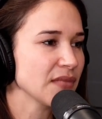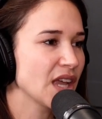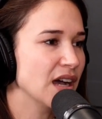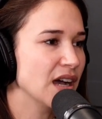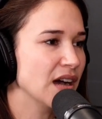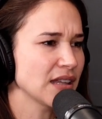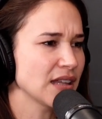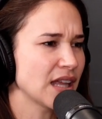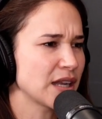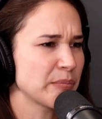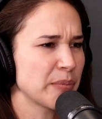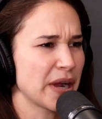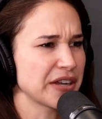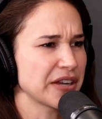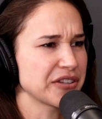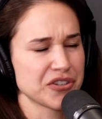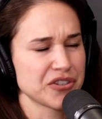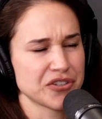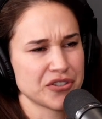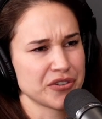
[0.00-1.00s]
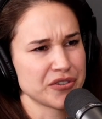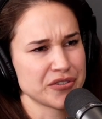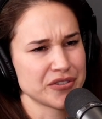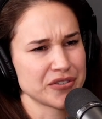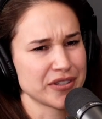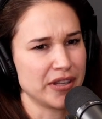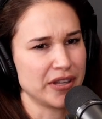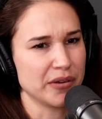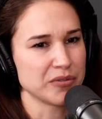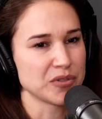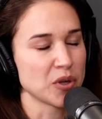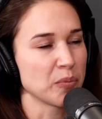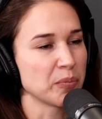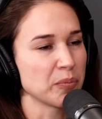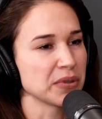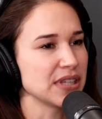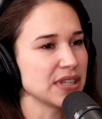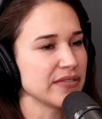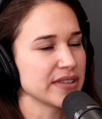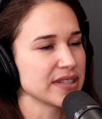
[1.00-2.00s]
a lot of practitioners, don't
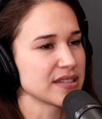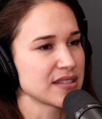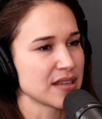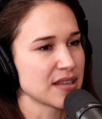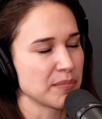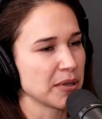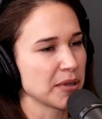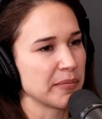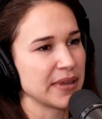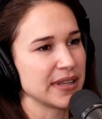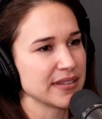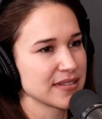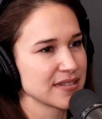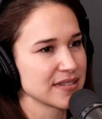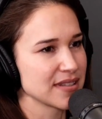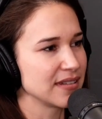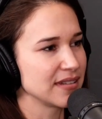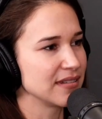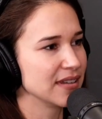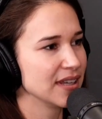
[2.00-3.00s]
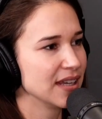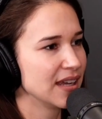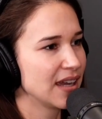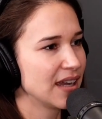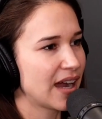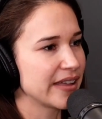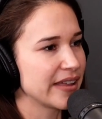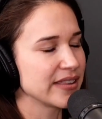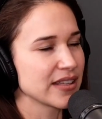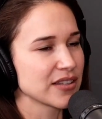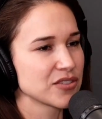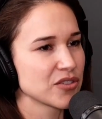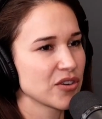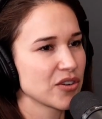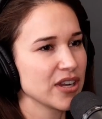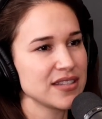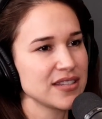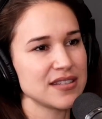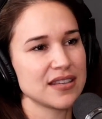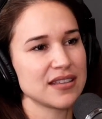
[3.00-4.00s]
believe in supplements. And I think that's
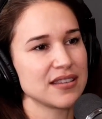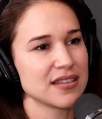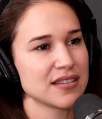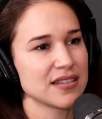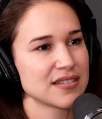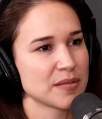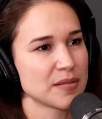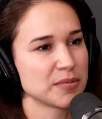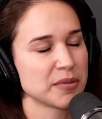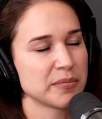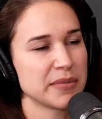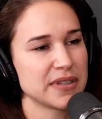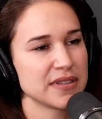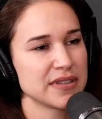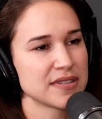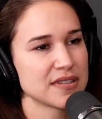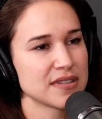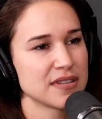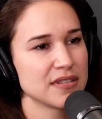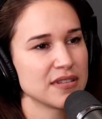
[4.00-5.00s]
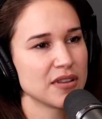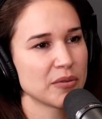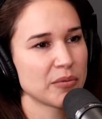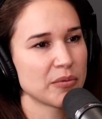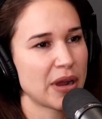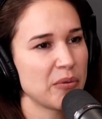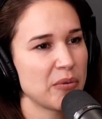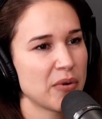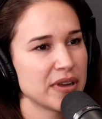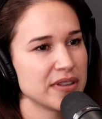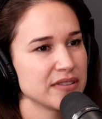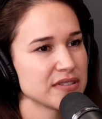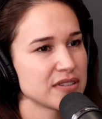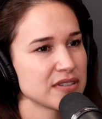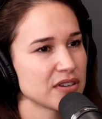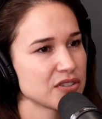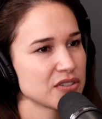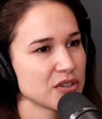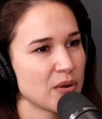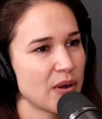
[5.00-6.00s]
crazy. I think supplements, the right ones,
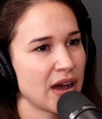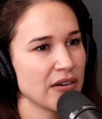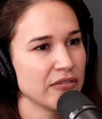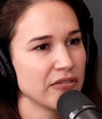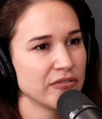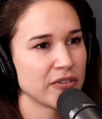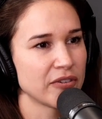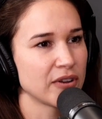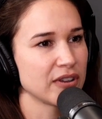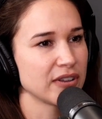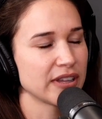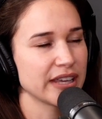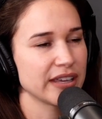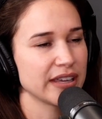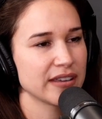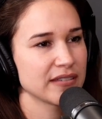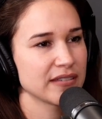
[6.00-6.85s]
are so helpful. Like,